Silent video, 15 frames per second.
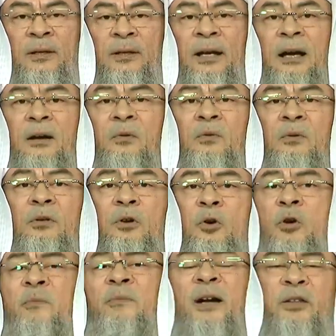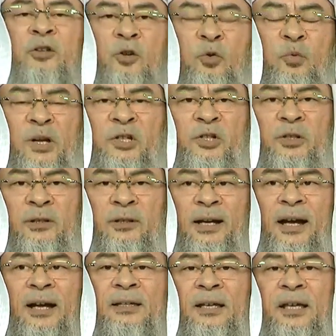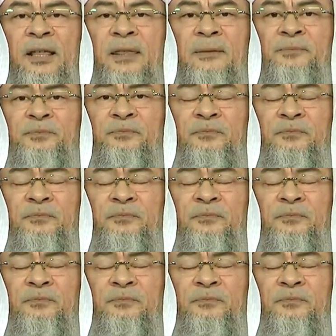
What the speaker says: Now, going back to your question, the hadith,